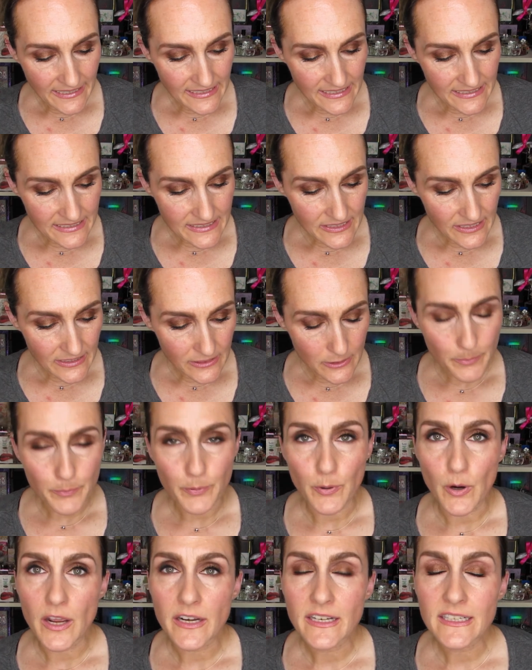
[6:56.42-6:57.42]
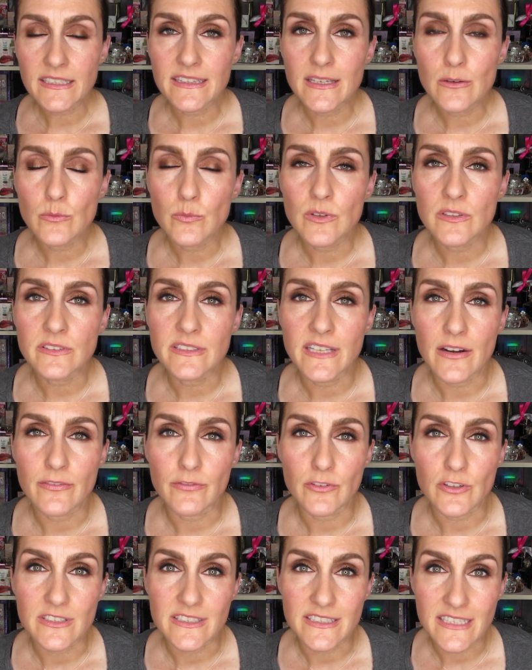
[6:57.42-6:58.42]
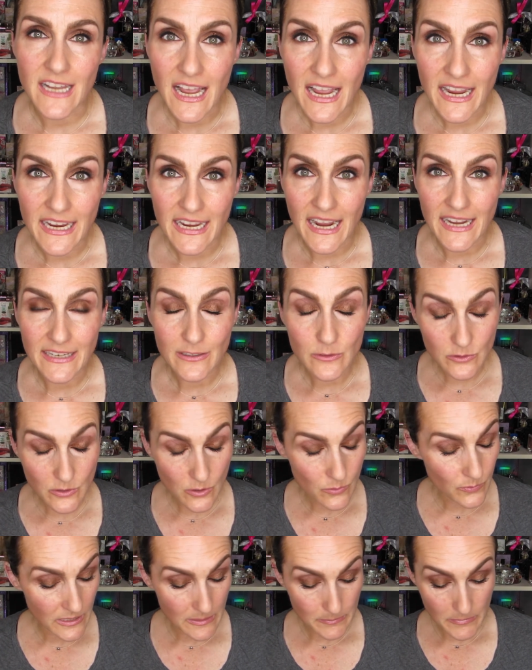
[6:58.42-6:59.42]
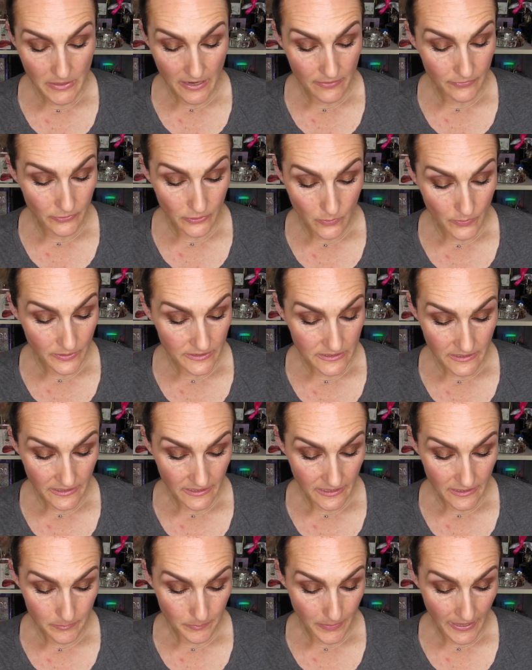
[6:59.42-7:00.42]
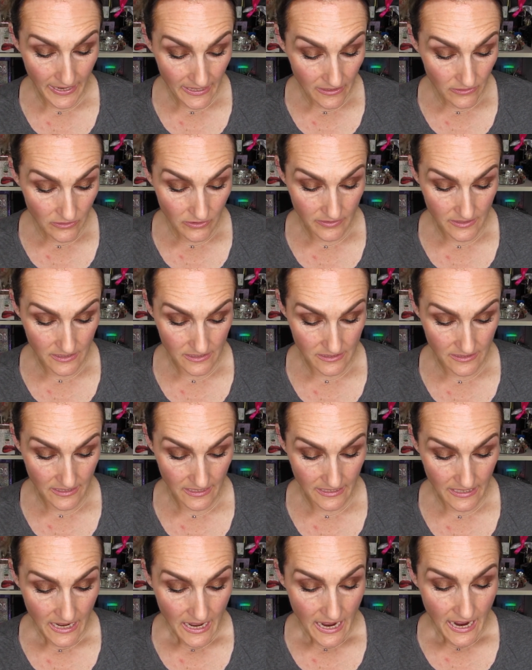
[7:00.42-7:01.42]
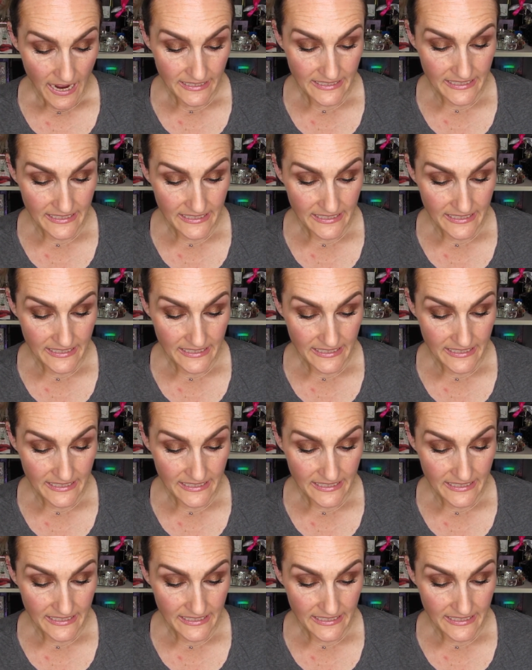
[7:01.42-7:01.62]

it's like the product that will never die. I don't know when I'm ever going to hit pan on this thing. I